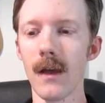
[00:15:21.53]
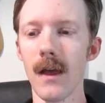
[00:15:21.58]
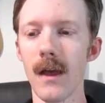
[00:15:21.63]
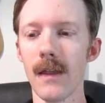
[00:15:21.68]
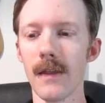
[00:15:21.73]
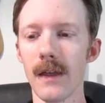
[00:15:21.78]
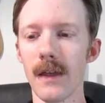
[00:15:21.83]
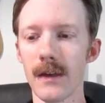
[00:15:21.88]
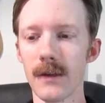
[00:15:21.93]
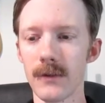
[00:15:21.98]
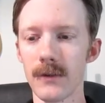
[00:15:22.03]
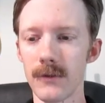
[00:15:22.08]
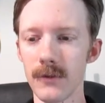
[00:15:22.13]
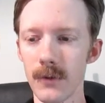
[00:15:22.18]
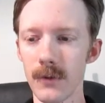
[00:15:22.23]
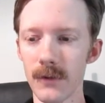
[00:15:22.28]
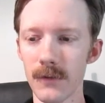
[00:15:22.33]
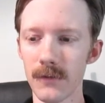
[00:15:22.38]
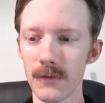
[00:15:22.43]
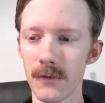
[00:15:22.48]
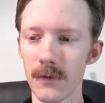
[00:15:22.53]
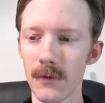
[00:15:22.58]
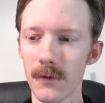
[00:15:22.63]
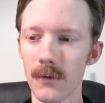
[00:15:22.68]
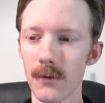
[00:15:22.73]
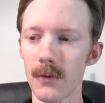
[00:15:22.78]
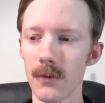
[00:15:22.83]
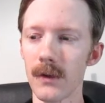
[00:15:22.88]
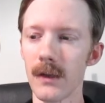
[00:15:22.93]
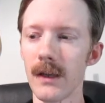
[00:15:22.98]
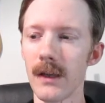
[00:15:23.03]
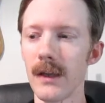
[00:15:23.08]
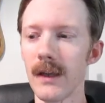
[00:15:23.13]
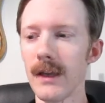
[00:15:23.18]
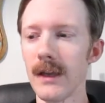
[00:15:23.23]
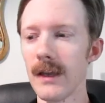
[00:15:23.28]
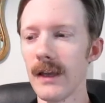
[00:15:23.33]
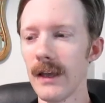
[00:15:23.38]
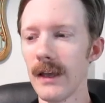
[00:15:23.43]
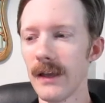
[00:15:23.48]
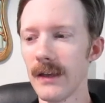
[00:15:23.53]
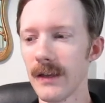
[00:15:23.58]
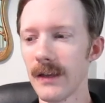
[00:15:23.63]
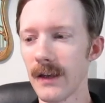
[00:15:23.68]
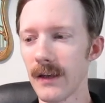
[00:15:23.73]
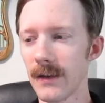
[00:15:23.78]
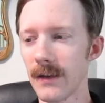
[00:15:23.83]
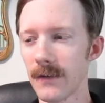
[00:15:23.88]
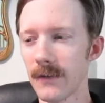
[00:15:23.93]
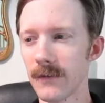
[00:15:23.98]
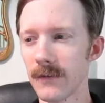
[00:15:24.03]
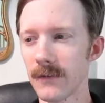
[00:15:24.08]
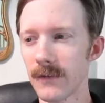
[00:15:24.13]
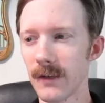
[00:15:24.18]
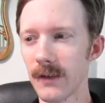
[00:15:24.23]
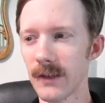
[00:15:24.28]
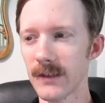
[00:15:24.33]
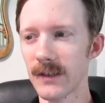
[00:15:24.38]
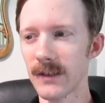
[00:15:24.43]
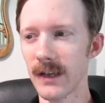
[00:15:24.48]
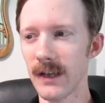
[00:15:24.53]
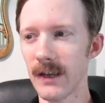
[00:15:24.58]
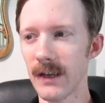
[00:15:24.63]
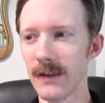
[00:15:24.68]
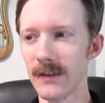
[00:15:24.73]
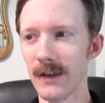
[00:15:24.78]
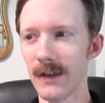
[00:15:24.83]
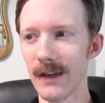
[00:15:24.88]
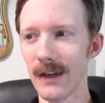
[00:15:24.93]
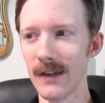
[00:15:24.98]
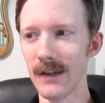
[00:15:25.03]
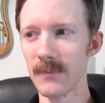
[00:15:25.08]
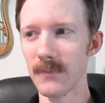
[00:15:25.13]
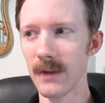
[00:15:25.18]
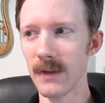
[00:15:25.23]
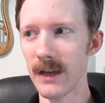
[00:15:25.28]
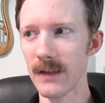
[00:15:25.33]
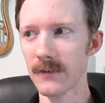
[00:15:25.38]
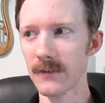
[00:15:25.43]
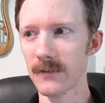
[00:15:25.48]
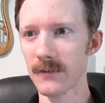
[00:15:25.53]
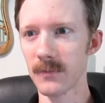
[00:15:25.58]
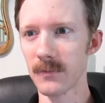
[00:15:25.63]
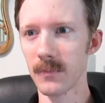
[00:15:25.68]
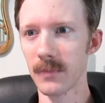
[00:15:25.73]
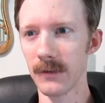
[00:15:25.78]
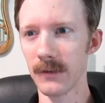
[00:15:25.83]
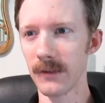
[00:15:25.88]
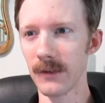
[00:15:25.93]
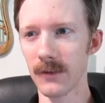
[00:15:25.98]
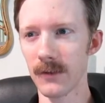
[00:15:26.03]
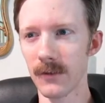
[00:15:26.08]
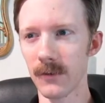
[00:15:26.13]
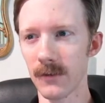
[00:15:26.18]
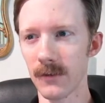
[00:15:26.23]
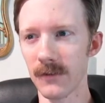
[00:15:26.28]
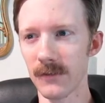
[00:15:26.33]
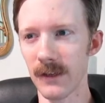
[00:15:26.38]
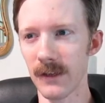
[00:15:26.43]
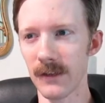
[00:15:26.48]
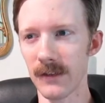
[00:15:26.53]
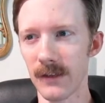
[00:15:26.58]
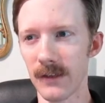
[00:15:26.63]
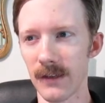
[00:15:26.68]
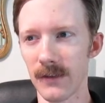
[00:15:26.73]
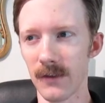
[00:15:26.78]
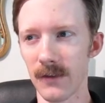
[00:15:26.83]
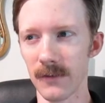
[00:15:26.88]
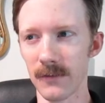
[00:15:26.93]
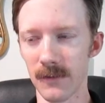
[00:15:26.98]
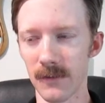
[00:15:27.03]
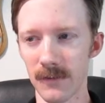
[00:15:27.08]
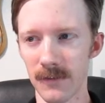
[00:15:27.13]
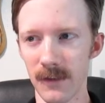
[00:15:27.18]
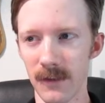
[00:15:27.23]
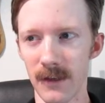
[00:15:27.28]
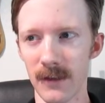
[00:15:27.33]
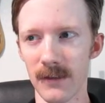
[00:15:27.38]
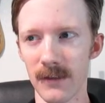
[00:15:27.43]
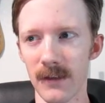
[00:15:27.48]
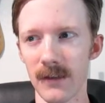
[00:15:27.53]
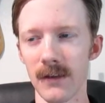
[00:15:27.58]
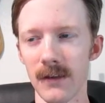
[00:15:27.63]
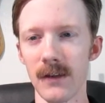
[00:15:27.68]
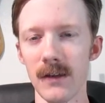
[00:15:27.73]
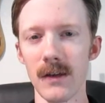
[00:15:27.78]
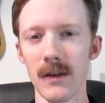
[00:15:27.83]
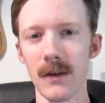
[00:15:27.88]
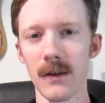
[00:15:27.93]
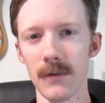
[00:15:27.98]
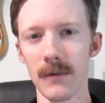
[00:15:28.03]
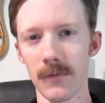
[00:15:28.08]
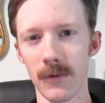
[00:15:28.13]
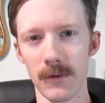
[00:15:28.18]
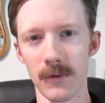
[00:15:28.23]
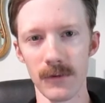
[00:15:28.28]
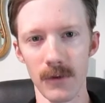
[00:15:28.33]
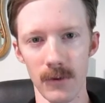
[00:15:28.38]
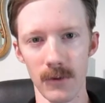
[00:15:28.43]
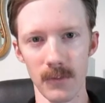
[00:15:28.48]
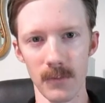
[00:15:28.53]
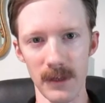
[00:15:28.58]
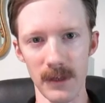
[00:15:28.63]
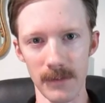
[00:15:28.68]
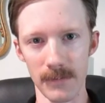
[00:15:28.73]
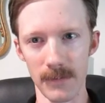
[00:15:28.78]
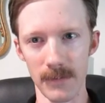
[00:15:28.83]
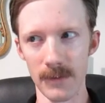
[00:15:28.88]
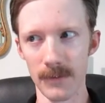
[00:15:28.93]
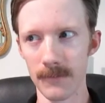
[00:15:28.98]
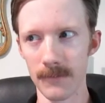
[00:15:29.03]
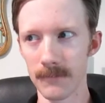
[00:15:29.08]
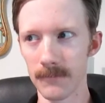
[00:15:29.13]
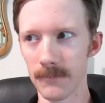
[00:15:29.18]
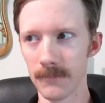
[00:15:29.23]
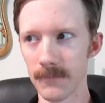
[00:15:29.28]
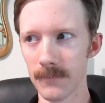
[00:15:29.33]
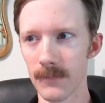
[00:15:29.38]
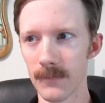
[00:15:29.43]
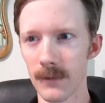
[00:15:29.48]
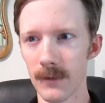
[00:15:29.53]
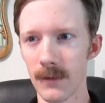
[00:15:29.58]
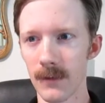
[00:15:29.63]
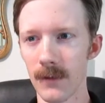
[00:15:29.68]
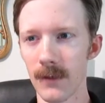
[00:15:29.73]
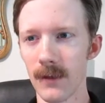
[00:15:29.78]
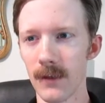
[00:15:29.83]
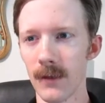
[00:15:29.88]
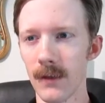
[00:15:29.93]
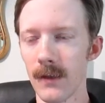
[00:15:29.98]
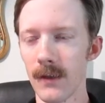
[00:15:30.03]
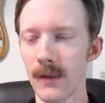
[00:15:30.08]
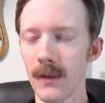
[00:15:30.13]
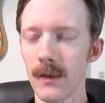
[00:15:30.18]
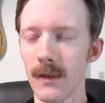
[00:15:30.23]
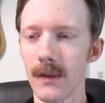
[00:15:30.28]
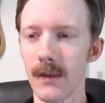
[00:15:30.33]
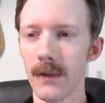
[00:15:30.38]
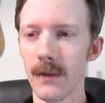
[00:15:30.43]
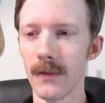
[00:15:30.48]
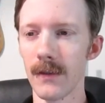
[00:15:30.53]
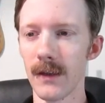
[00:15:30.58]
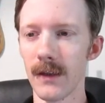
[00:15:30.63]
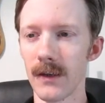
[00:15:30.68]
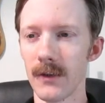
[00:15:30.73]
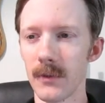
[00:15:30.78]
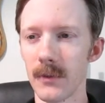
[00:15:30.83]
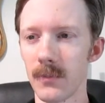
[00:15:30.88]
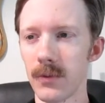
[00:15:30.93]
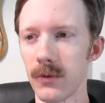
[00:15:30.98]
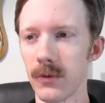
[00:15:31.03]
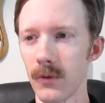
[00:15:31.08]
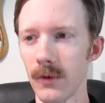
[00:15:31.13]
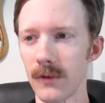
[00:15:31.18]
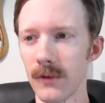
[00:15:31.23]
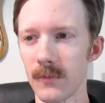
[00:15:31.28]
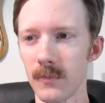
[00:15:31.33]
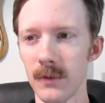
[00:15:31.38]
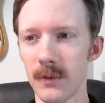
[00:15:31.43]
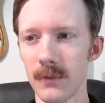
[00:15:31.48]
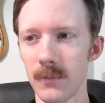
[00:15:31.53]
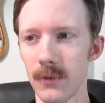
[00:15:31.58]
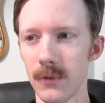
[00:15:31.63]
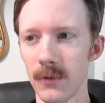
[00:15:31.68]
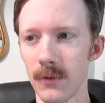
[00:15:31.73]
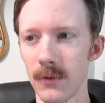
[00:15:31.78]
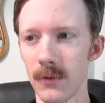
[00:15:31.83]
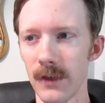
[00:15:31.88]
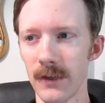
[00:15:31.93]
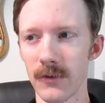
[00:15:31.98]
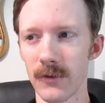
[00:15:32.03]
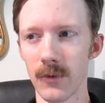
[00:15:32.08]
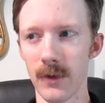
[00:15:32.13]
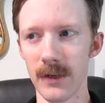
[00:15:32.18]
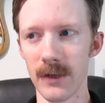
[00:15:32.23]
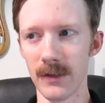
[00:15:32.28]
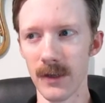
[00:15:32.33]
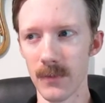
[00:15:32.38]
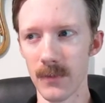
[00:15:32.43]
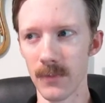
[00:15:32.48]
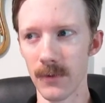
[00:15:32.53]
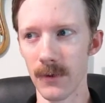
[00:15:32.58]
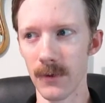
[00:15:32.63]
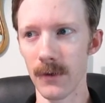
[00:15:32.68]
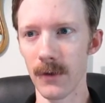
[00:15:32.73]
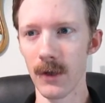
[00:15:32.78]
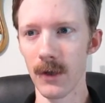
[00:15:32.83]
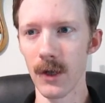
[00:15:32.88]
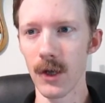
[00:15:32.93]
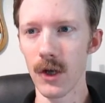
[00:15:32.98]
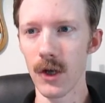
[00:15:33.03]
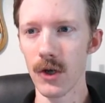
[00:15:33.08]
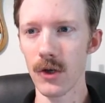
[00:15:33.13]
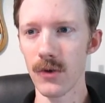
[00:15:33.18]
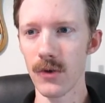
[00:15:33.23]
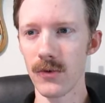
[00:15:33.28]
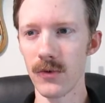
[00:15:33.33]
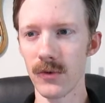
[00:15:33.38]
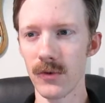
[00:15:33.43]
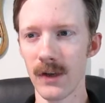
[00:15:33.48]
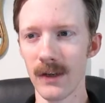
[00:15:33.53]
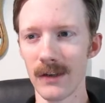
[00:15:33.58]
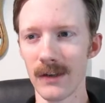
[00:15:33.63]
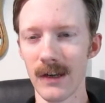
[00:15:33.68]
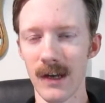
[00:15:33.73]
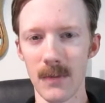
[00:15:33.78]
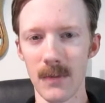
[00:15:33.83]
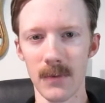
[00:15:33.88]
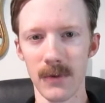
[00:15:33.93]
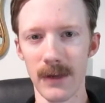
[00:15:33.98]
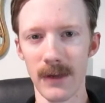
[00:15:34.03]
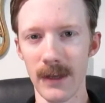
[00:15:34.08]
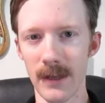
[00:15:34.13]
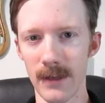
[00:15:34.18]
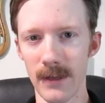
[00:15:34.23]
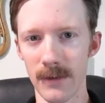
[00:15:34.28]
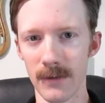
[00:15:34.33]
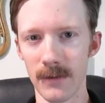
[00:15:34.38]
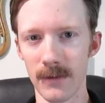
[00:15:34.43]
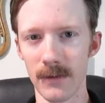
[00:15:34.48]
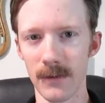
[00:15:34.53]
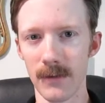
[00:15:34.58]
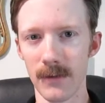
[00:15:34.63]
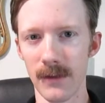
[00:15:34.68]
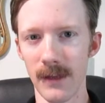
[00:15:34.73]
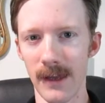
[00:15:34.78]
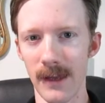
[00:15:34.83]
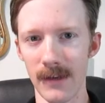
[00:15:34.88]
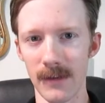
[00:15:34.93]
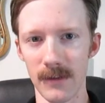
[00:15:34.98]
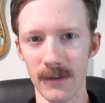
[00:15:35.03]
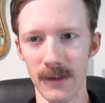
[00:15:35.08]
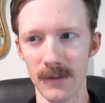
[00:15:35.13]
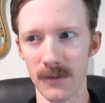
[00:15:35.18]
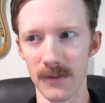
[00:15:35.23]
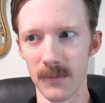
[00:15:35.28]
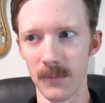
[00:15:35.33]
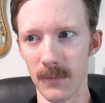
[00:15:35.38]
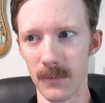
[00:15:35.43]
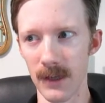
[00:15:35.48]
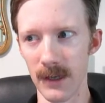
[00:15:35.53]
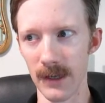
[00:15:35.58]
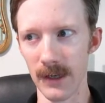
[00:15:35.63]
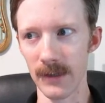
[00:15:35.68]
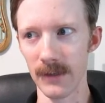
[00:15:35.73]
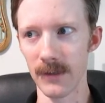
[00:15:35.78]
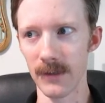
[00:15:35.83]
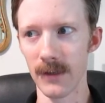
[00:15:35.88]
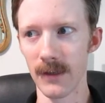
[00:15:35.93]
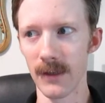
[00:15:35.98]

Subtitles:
That in doing so, it has attained unmatched political standing in our society for its own benefit. That it employs people in great number who do not comprehend the adolescent mind